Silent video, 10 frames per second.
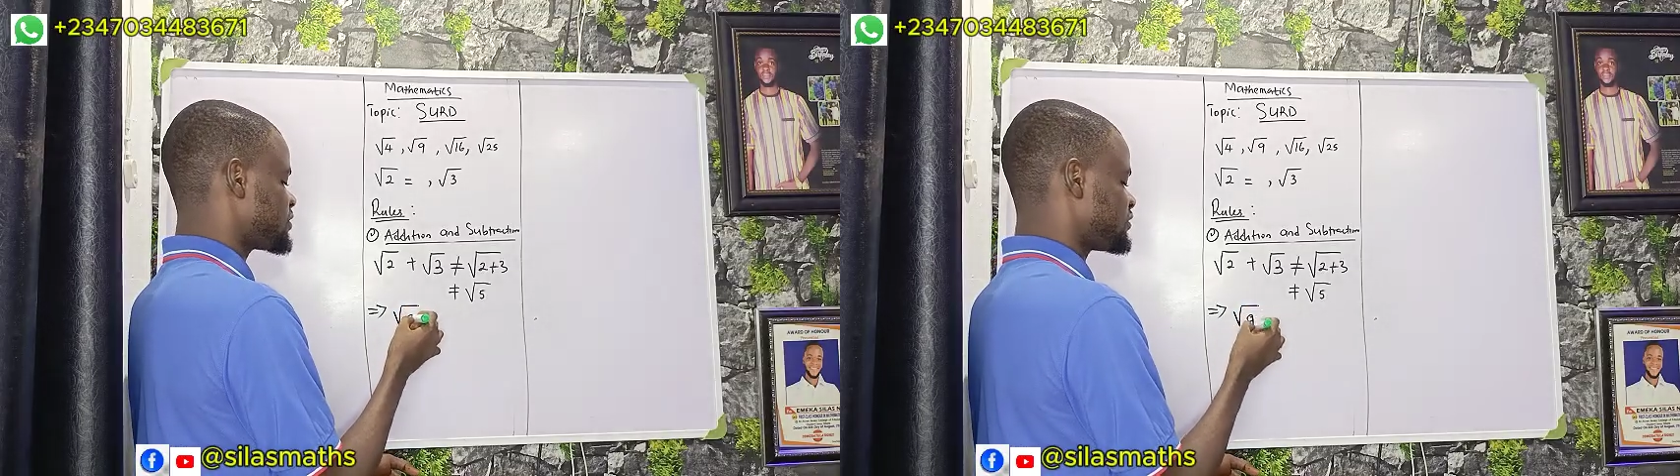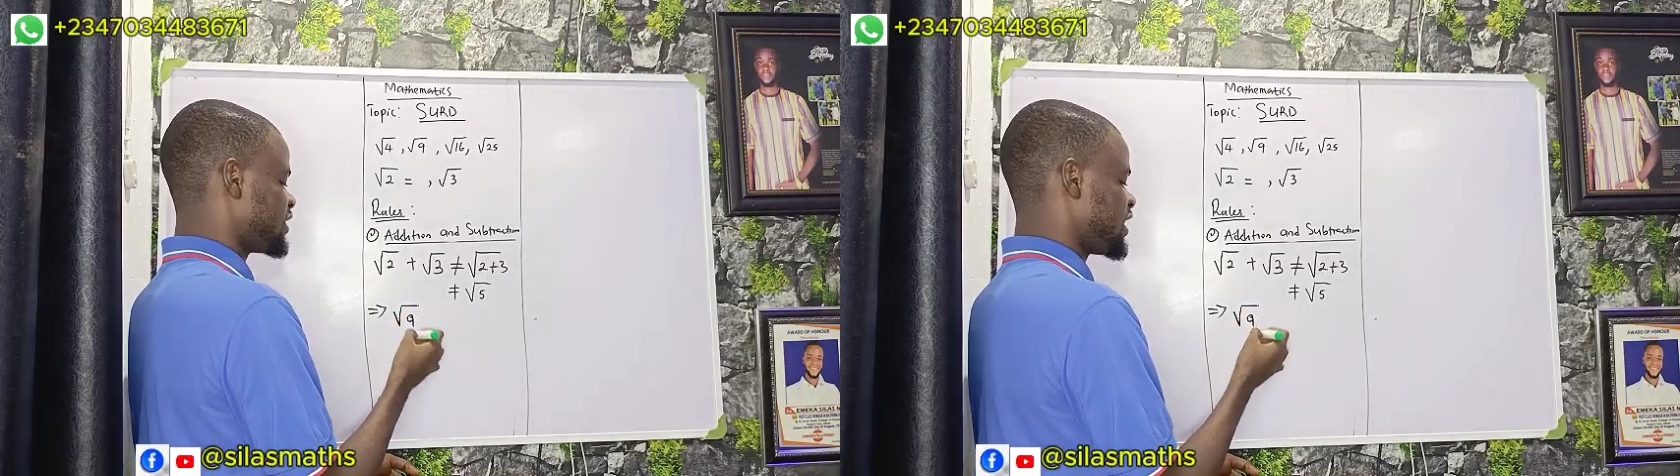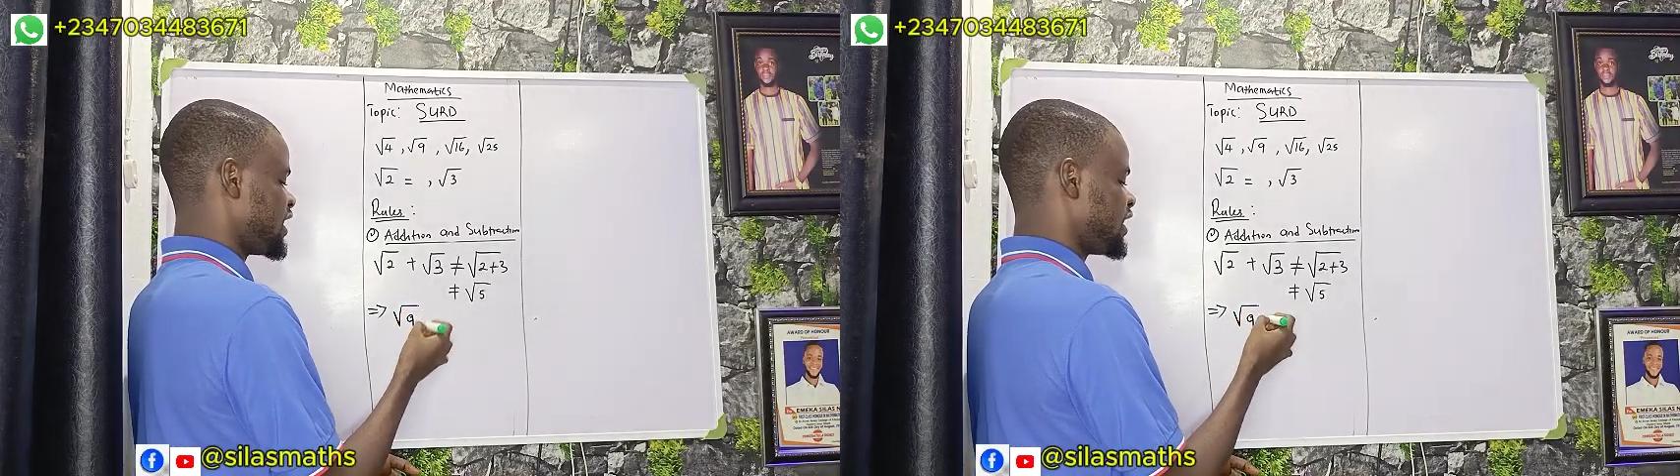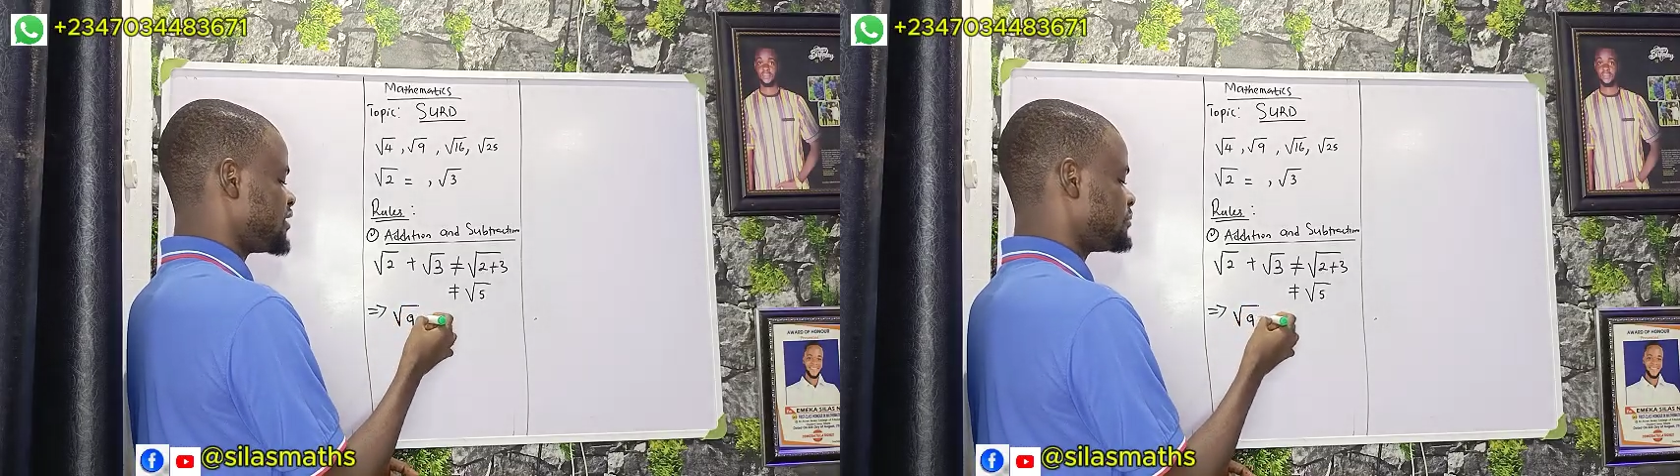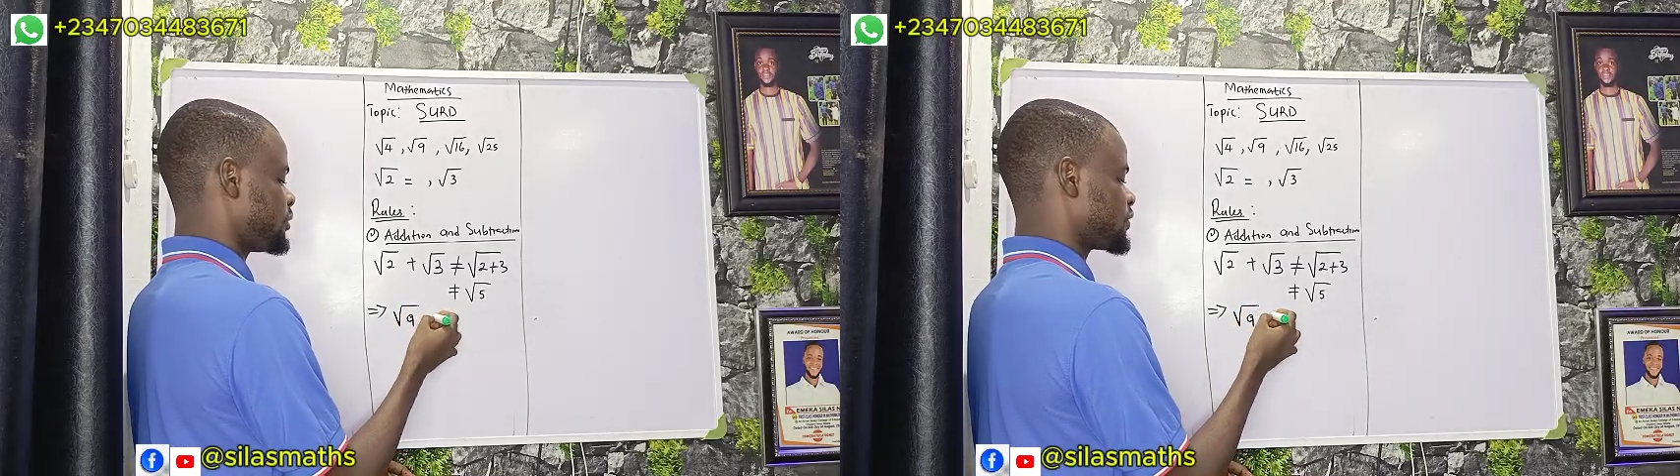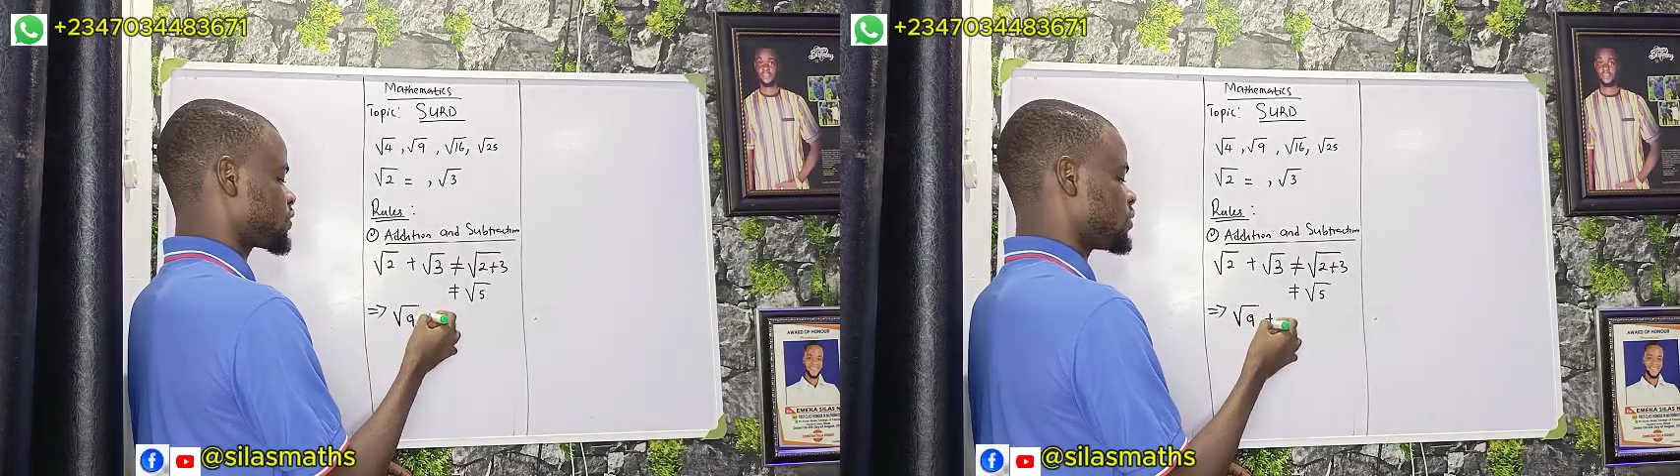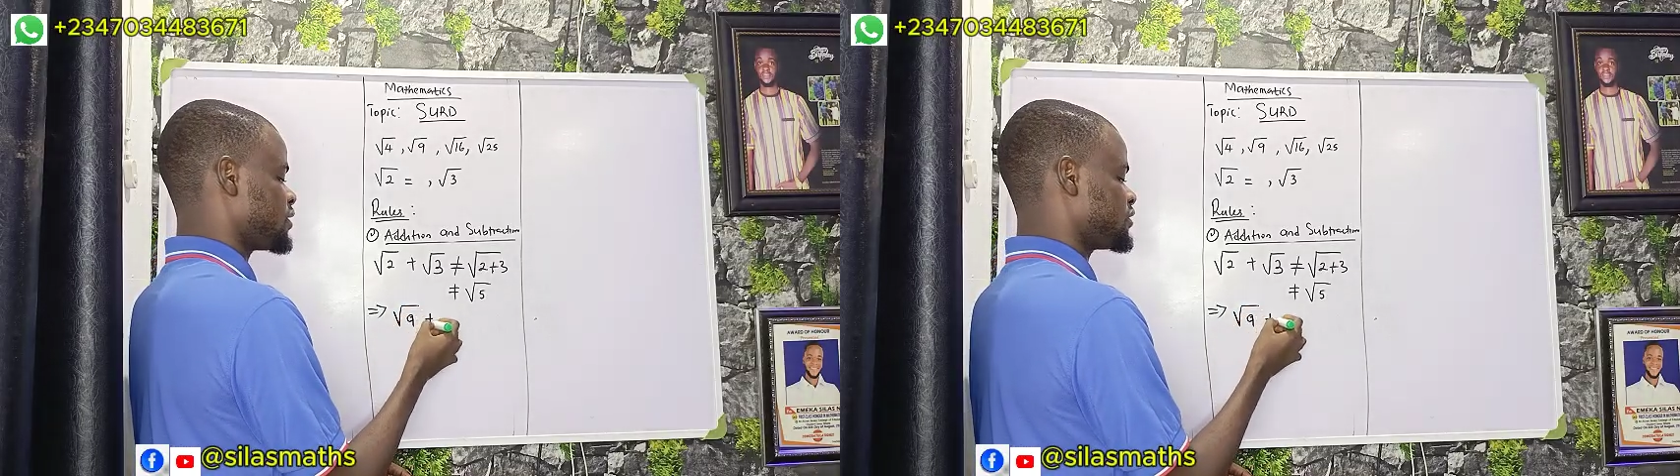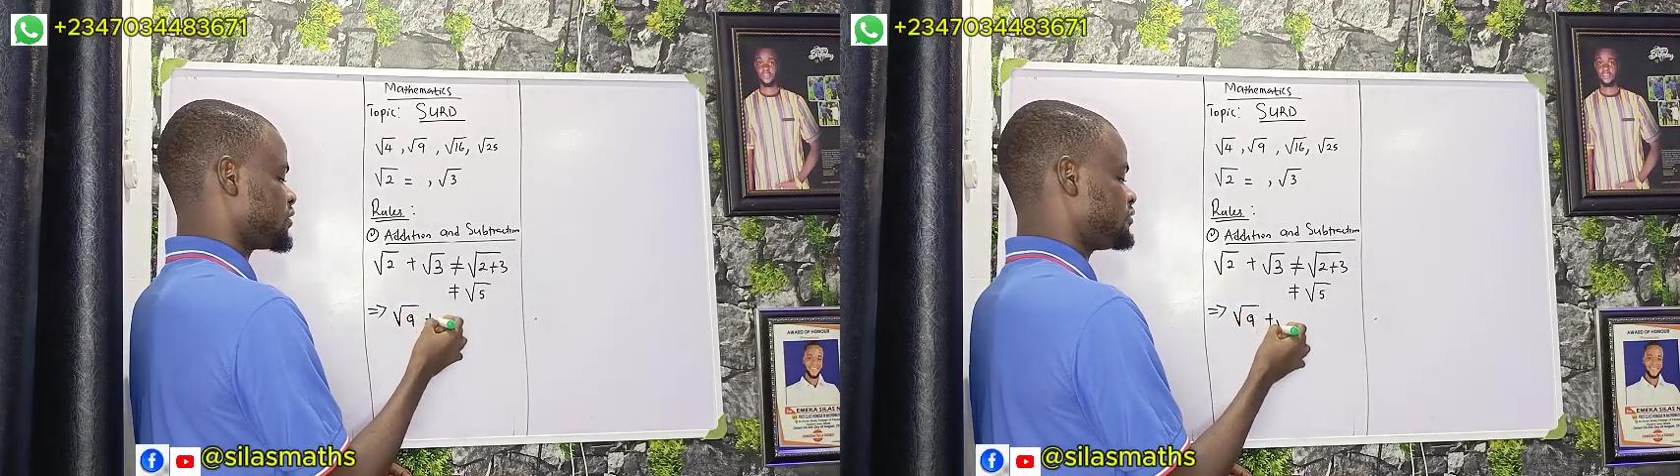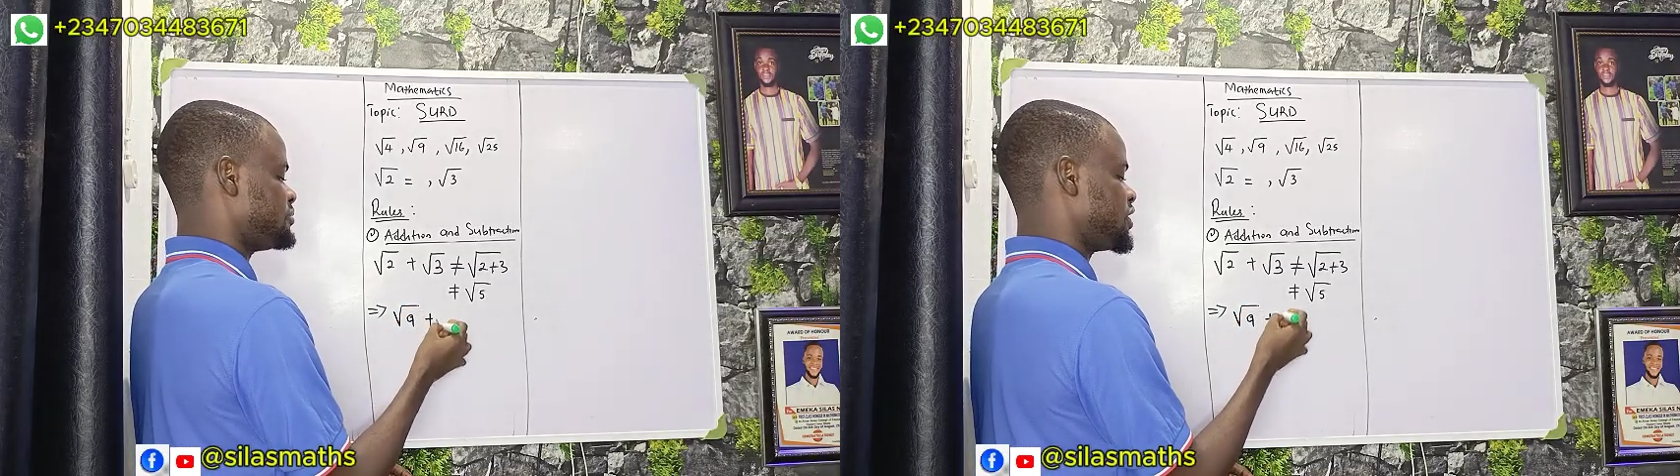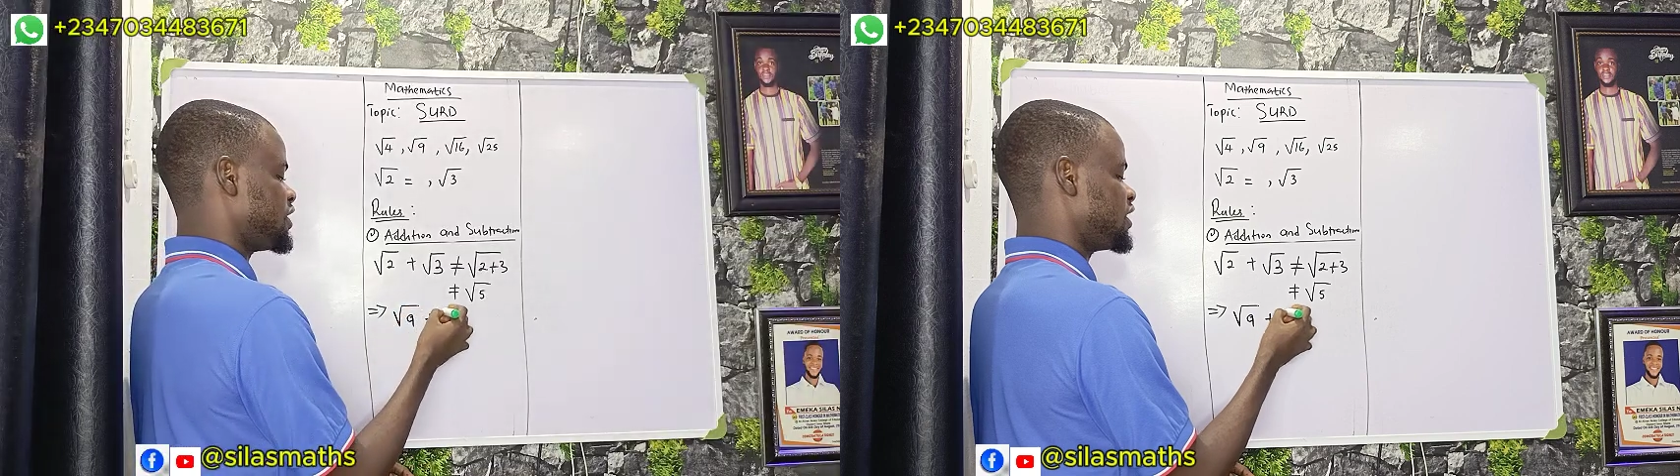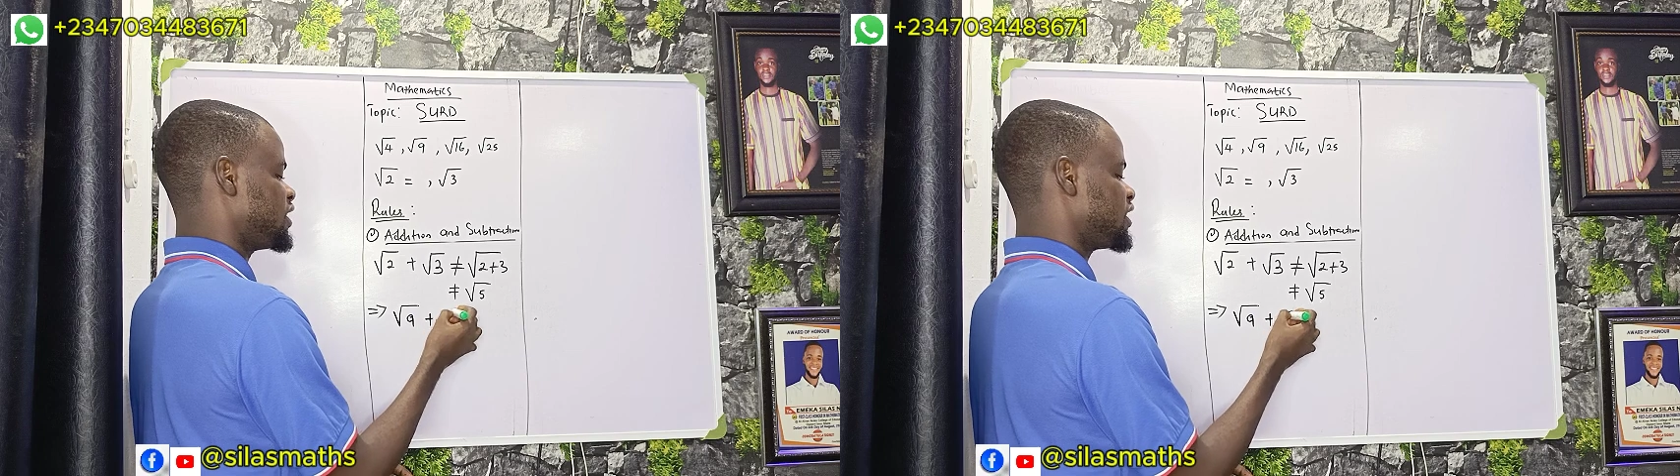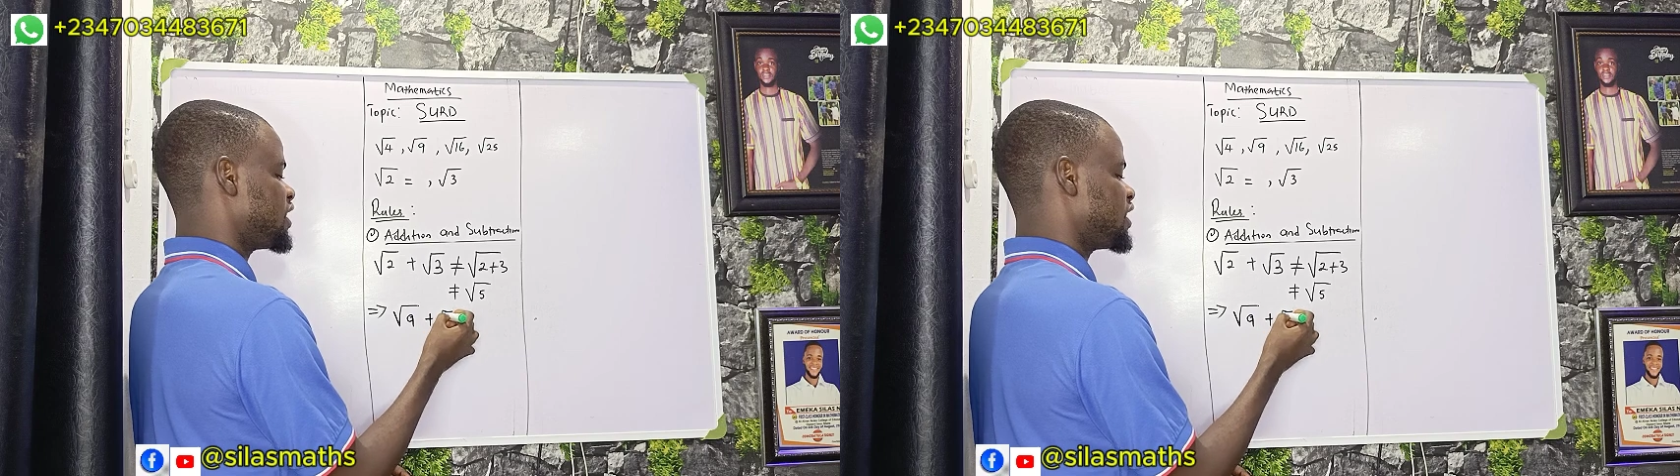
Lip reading: root of A plus square root of B,